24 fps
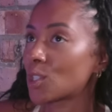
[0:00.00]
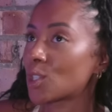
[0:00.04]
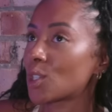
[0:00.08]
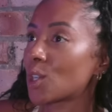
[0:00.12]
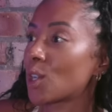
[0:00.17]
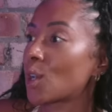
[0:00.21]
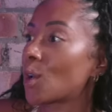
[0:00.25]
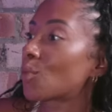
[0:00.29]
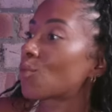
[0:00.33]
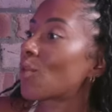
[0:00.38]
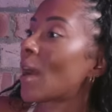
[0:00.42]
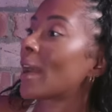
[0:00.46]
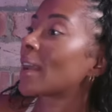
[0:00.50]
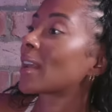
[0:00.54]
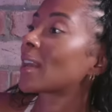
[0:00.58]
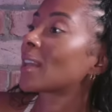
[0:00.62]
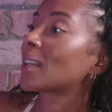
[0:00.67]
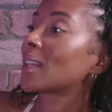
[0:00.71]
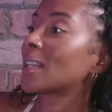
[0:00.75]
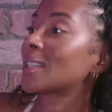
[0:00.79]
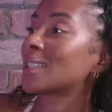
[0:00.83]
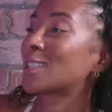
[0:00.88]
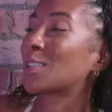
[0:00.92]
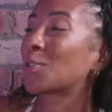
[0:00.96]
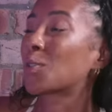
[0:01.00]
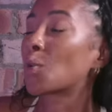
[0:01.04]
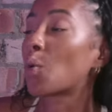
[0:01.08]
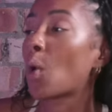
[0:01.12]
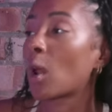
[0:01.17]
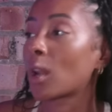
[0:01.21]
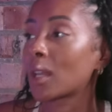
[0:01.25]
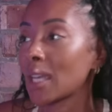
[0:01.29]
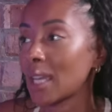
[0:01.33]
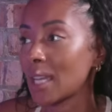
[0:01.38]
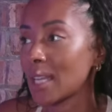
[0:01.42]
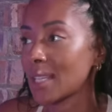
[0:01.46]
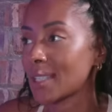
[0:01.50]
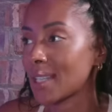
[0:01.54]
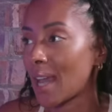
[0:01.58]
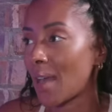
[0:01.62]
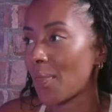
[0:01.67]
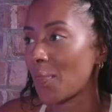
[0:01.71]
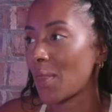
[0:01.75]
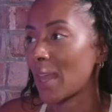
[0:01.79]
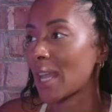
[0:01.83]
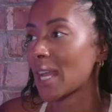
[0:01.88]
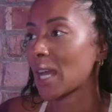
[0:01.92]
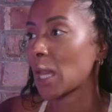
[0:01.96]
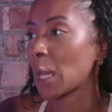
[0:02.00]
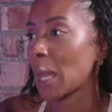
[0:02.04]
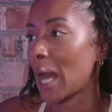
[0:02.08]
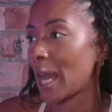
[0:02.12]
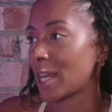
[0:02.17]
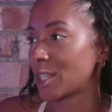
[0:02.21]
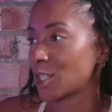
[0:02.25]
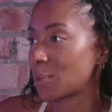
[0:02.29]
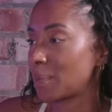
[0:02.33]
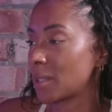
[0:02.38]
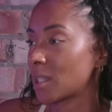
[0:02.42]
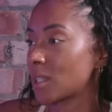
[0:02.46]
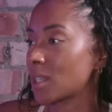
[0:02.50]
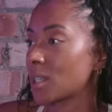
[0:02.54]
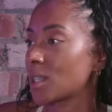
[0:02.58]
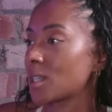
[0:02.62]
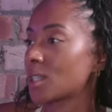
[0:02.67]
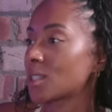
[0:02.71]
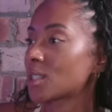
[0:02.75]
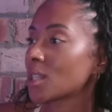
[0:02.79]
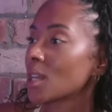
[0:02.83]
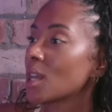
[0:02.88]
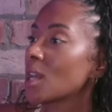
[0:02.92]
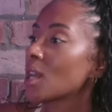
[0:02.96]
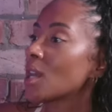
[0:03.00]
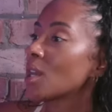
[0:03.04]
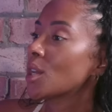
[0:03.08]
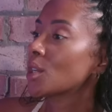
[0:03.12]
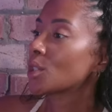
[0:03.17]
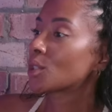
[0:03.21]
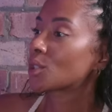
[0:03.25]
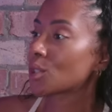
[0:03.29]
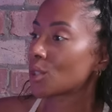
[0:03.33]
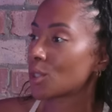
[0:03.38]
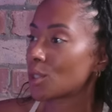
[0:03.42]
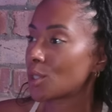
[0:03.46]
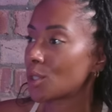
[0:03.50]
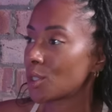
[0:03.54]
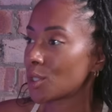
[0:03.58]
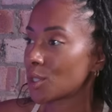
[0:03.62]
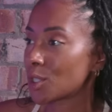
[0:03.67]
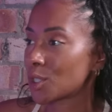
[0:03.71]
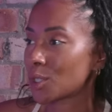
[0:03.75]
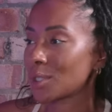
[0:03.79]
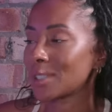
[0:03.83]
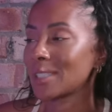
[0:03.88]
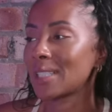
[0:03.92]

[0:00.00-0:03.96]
to rank a list of qualities and they clashed because the George,